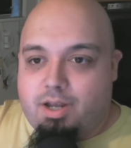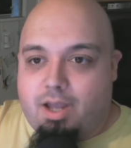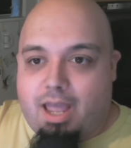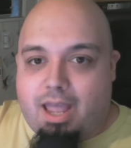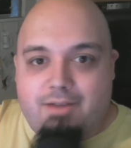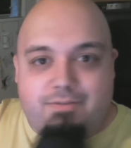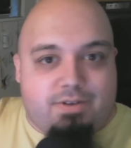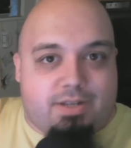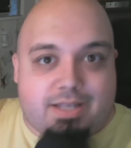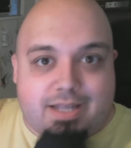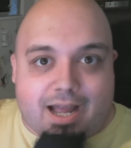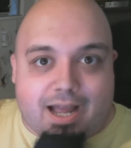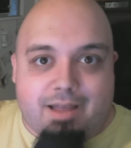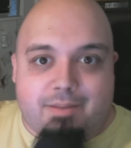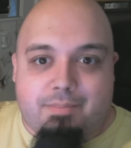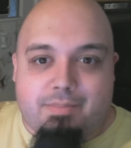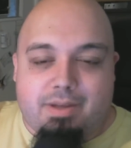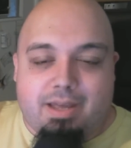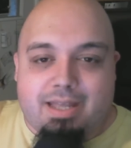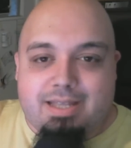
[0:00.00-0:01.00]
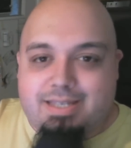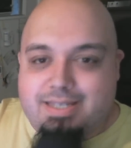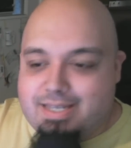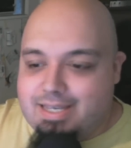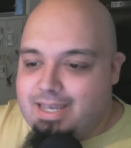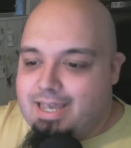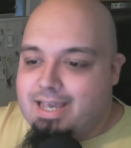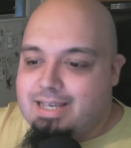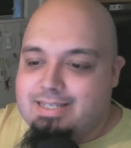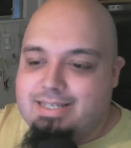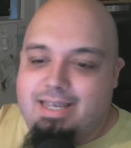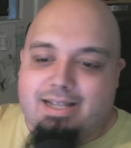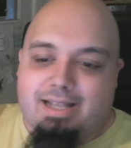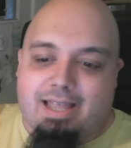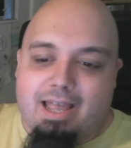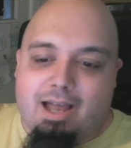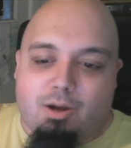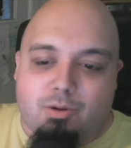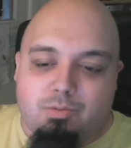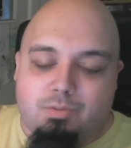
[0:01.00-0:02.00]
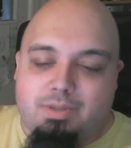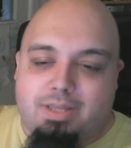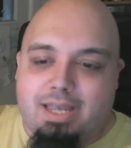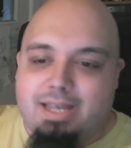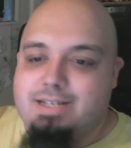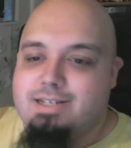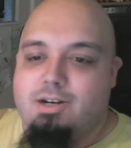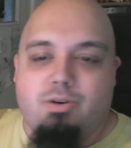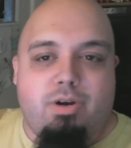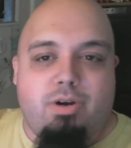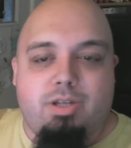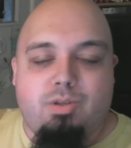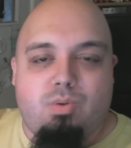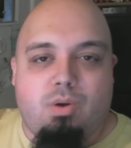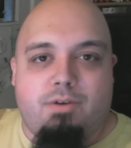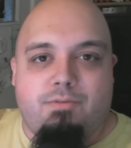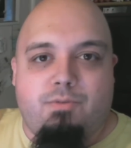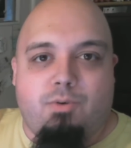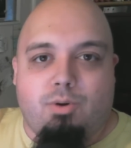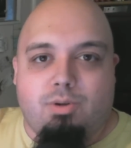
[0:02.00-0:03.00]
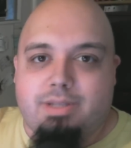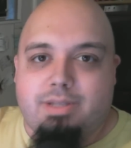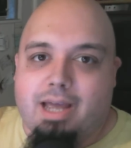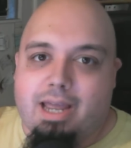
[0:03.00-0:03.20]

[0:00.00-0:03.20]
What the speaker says: every time and see exactly how things are going to unfold.